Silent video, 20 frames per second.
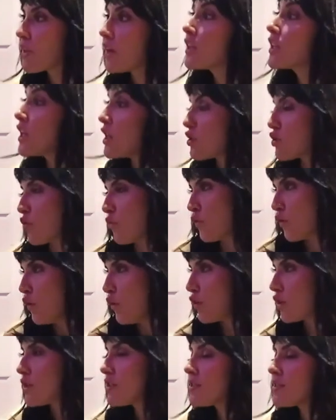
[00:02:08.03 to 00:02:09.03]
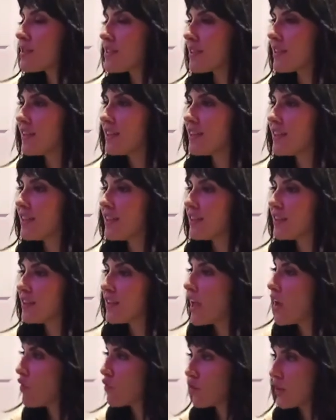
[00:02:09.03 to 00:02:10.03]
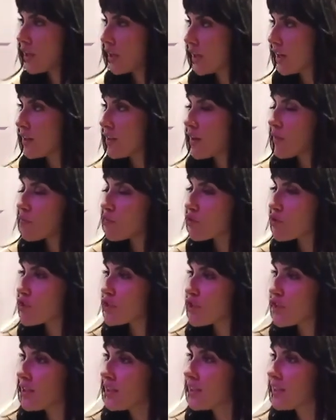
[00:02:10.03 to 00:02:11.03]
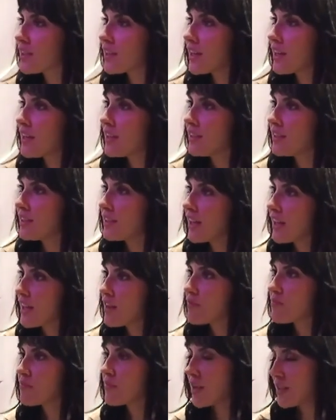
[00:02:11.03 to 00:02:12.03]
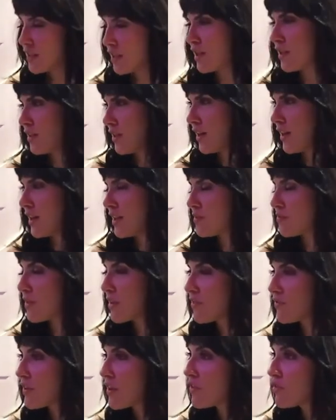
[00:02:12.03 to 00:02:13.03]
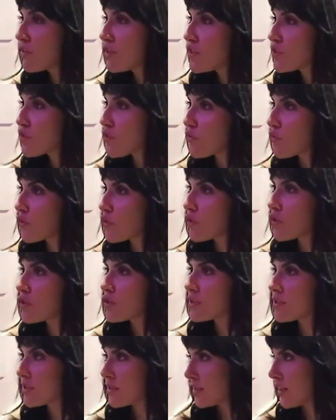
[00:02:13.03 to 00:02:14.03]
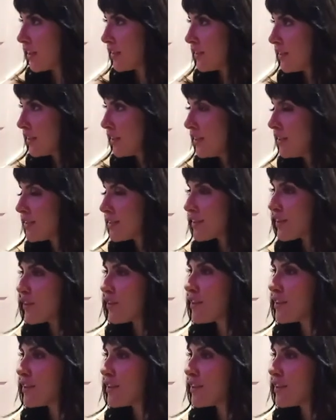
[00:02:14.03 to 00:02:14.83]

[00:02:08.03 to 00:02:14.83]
Yes, of course. Every year I'm watching, and I had my favorites, of course, Nadir,